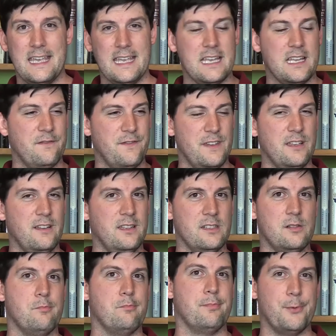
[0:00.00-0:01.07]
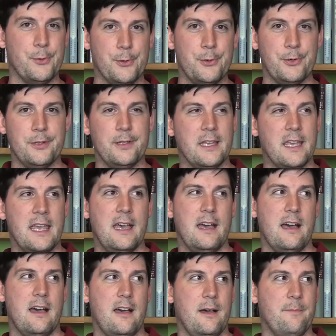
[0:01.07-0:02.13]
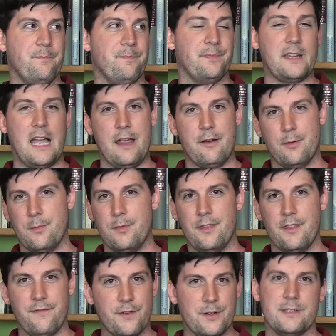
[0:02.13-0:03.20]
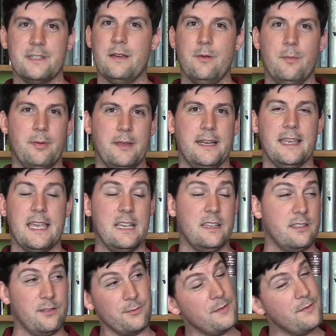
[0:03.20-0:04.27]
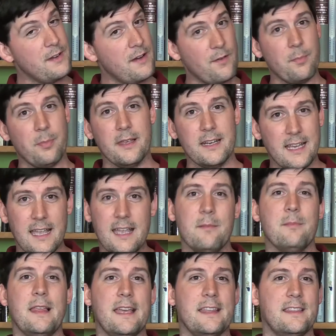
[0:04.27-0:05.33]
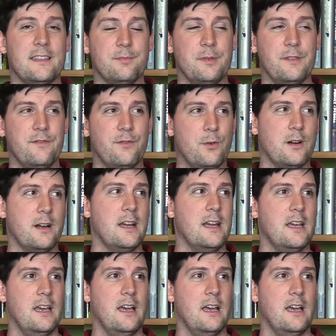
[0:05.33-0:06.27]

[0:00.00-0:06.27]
It can feel a little brutal. I remember the first time we played a case, because we've never played a game like this before,